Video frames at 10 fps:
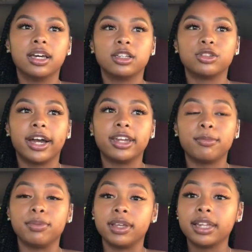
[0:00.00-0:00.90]
try to
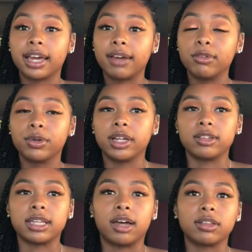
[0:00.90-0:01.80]
be like everyone else
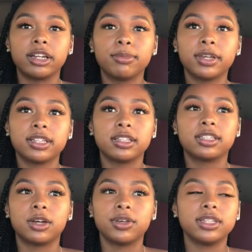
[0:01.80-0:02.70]
out there, because it's
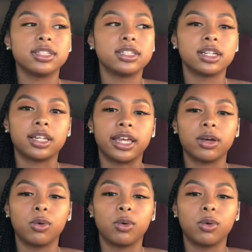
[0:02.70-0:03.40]
so easy to like